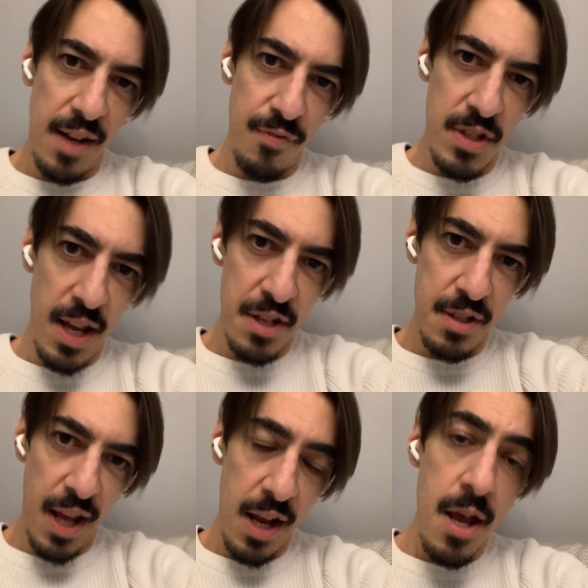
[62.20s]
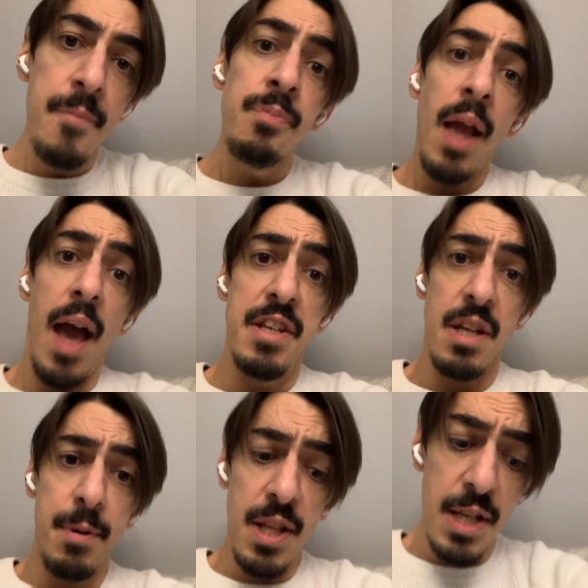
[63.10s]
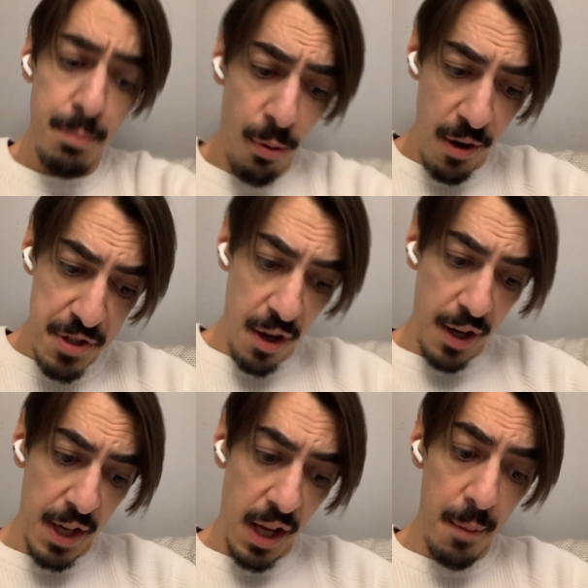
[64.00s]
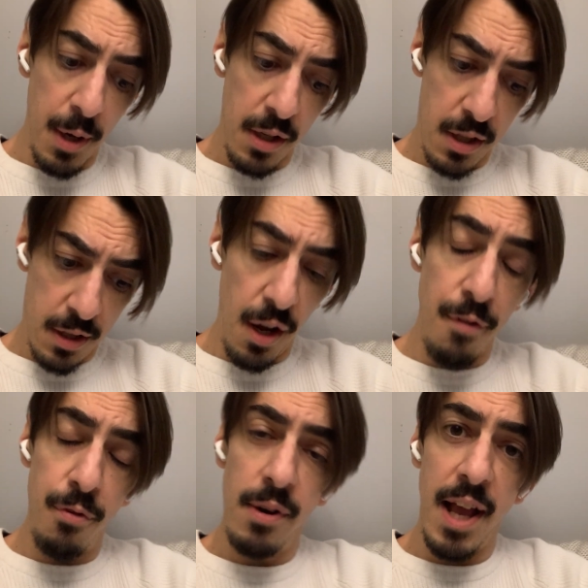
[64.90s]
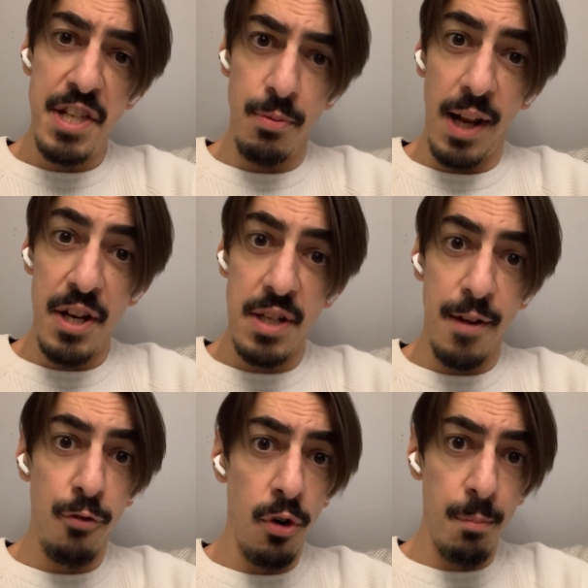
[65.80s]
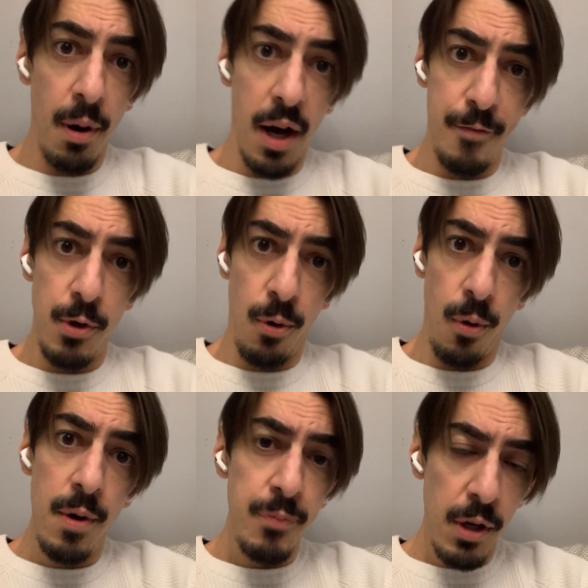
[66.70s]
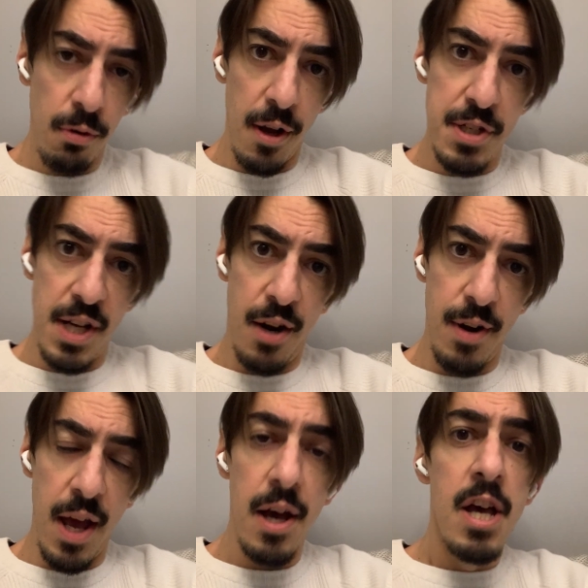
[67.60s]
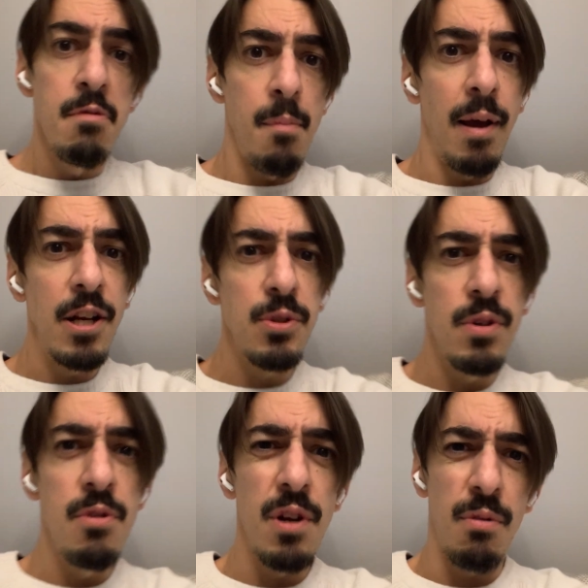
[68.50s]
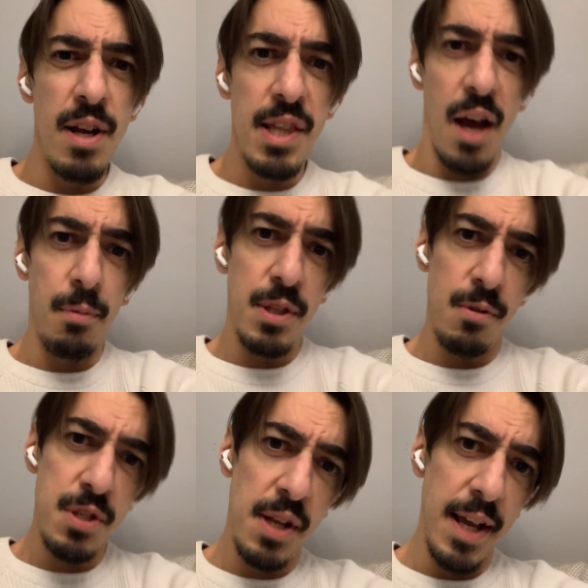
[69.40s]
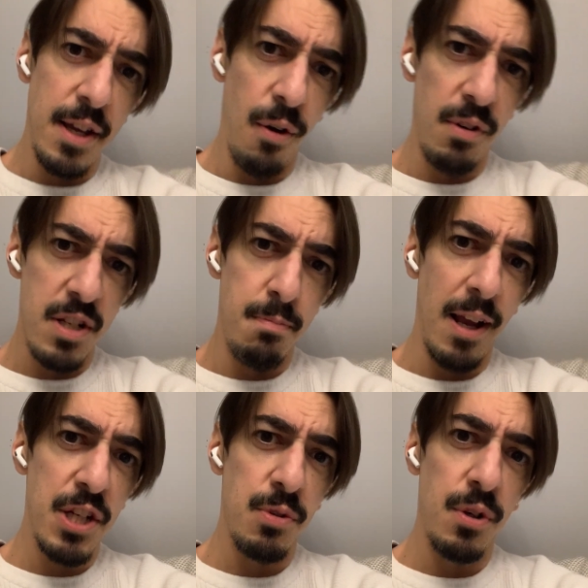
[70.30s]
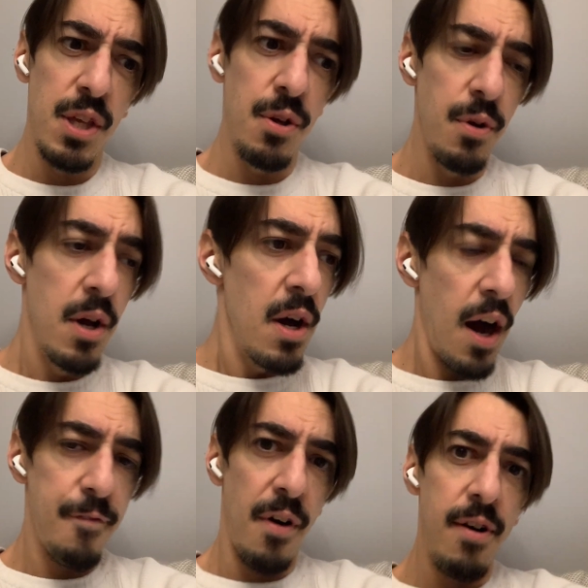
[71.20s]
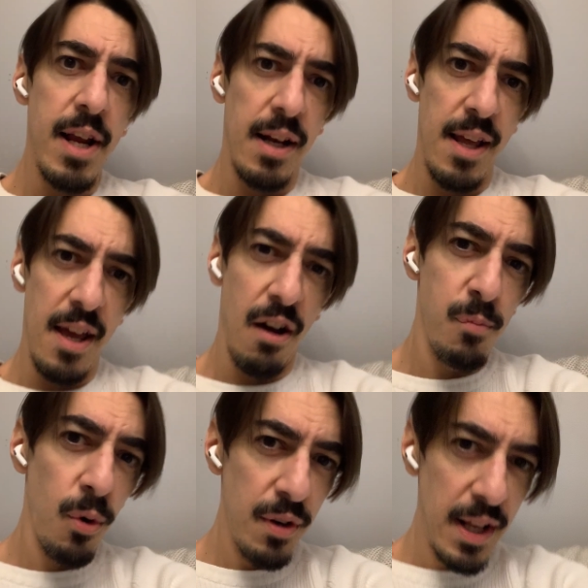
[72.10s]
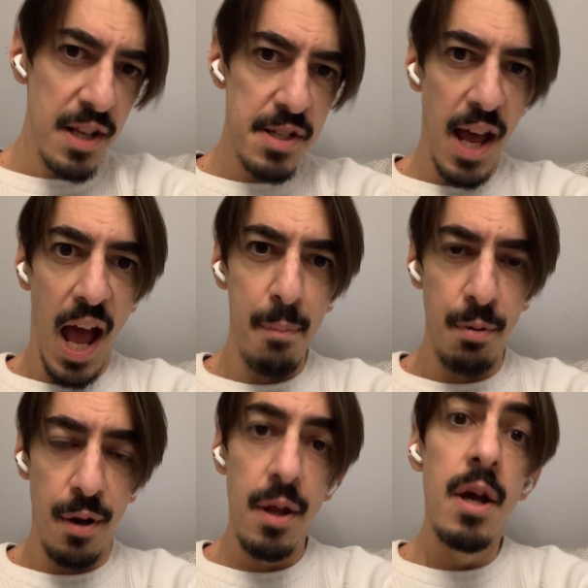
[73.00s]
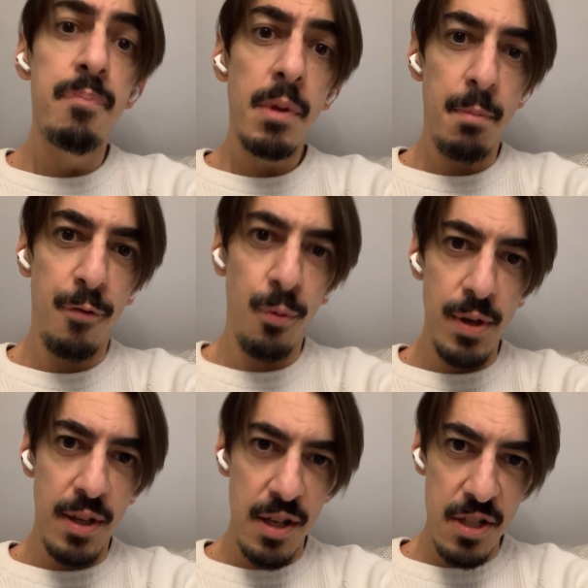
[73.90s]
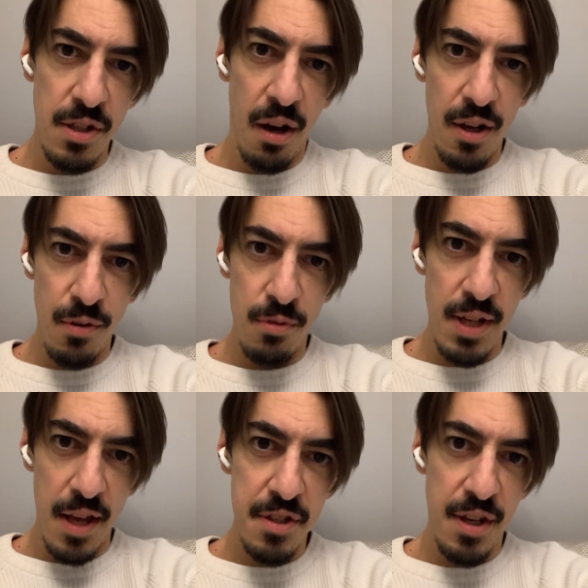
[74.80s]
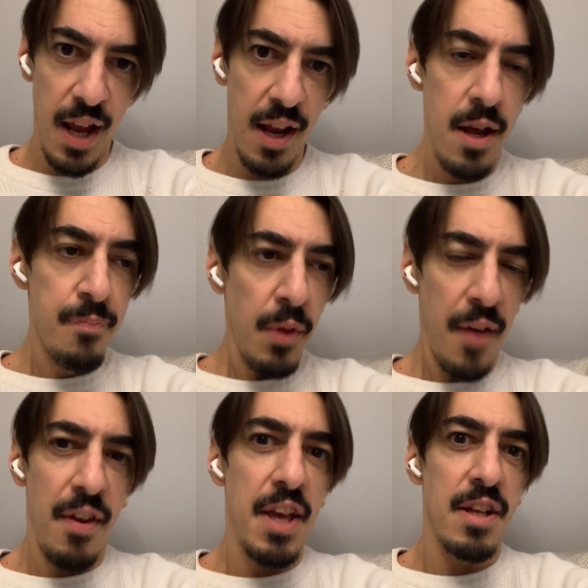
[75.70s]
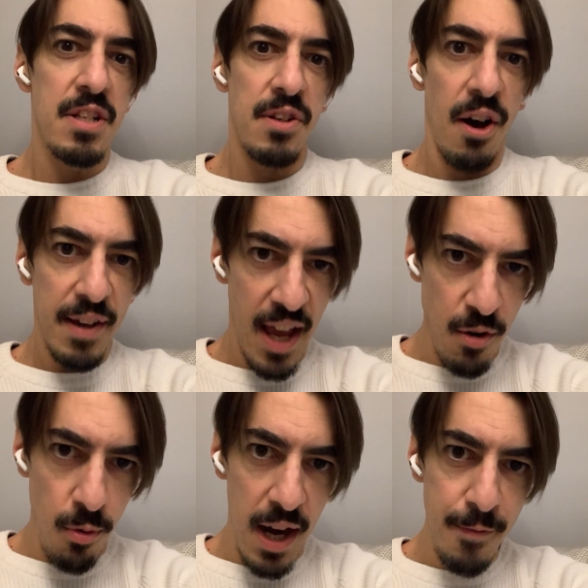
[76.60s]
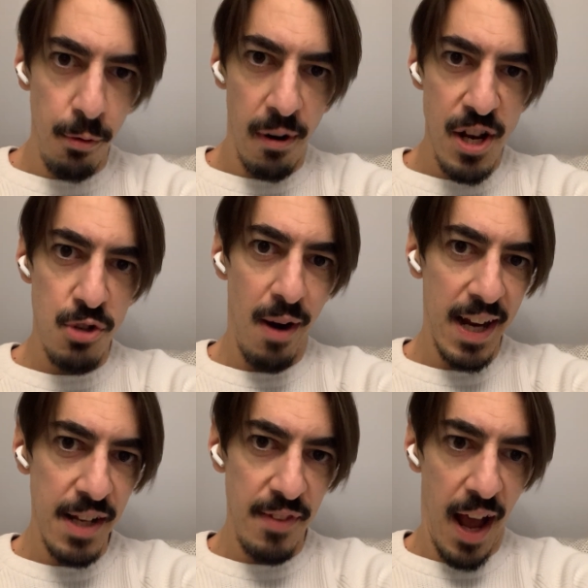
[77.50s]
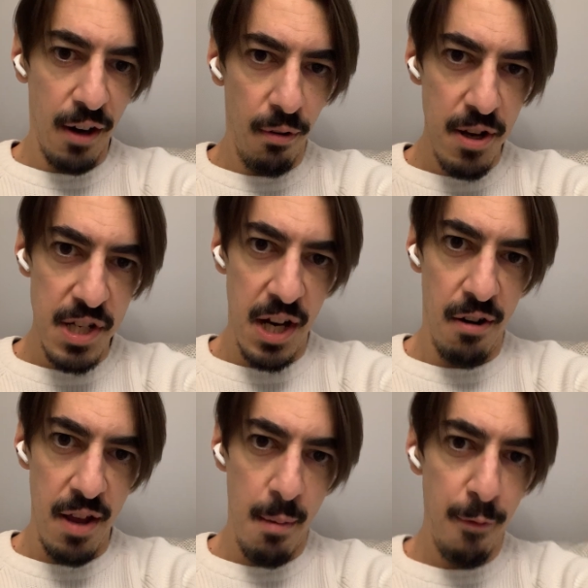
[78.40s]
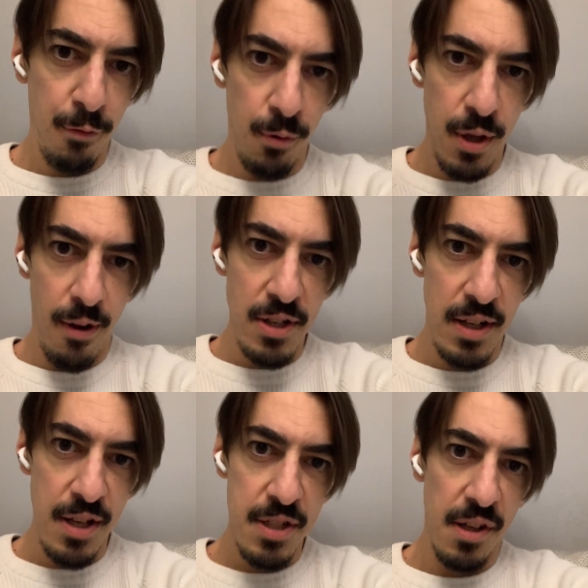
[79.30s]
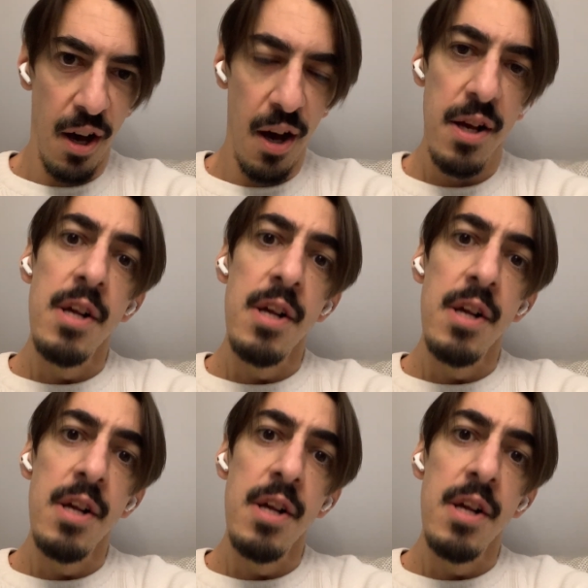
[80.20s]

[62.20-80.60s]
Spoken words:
the testing. And some of these points that I'm going to go through later will actually form part of your criteria, but make sure you agree that with your stakeholders. Make sure you are very clear on what needs to happen before you can start your testing, and then you can start getting ready for it and tracking that criteria before you actually start.